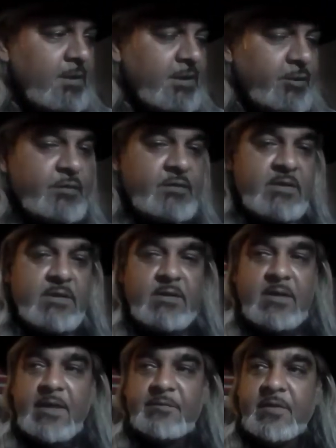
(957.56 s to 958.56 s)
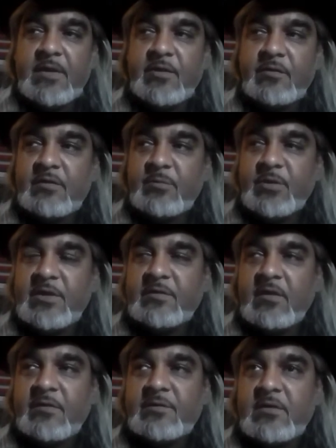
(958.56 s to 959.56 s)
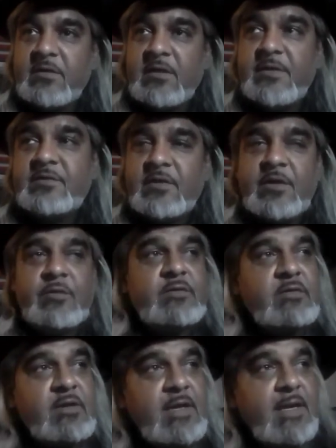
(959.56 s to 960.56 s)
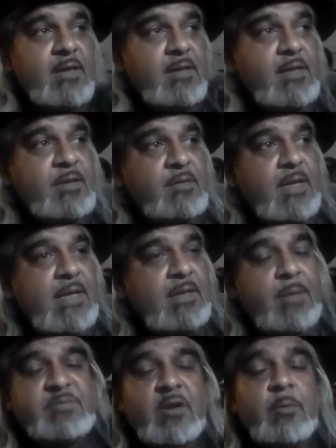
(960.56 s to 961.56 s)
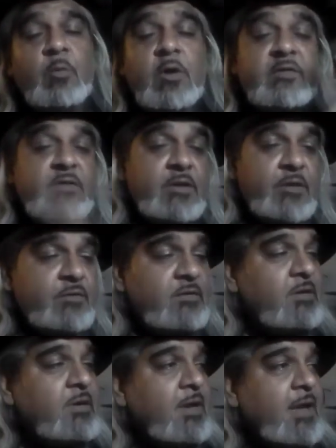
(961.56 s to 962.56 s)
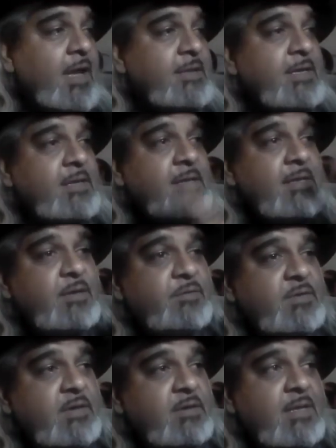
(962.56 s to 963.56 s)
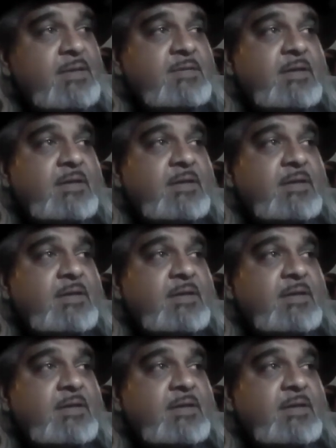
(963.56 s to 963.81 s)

Houston, if a Houston police officer lives in Houston works in Houston and then lives in, let's